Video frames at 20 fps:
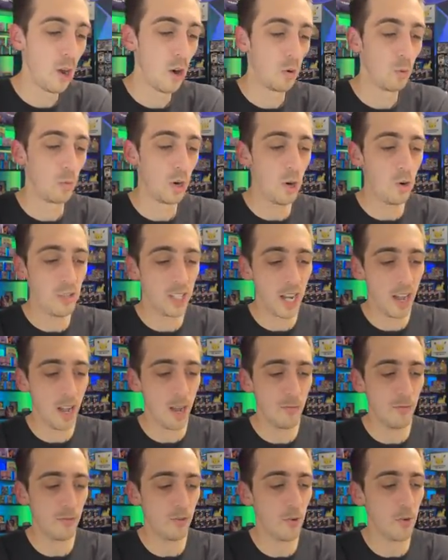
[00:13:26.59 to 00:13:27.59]

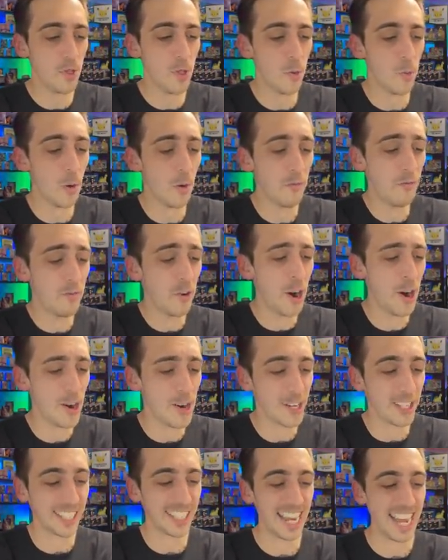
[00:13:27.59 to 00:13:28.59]
Rotom for the
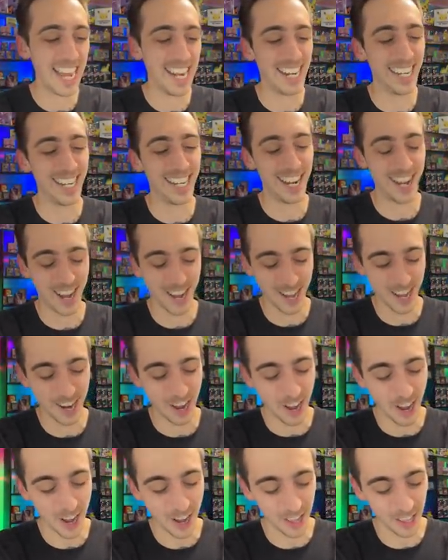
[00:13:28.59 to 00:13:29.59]
reverse, and a
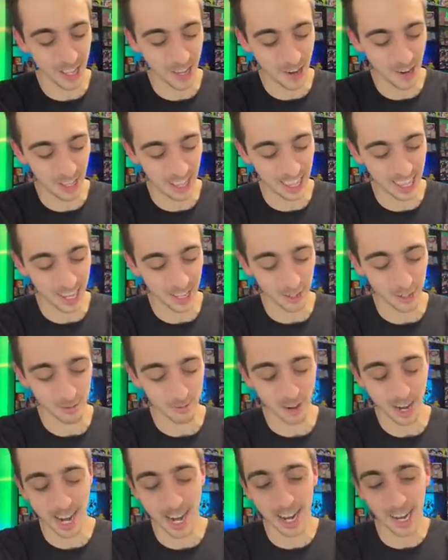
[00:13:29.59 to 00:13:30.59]
non-holo
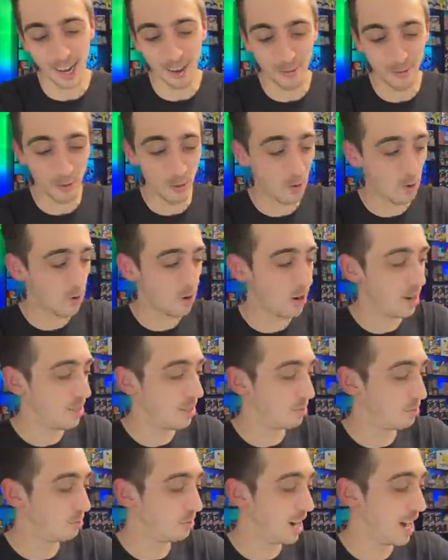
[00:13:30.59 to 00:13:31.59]
Luxray for
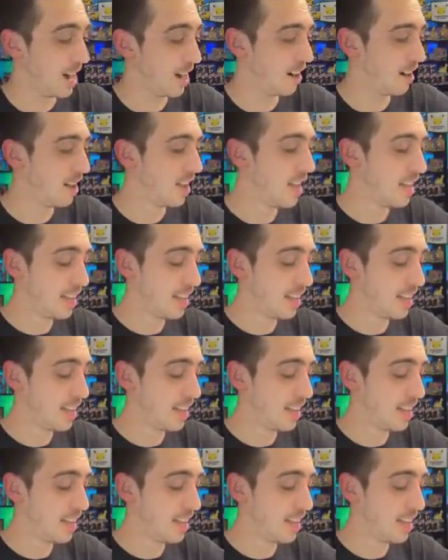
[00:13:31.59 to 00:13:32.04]
the rare.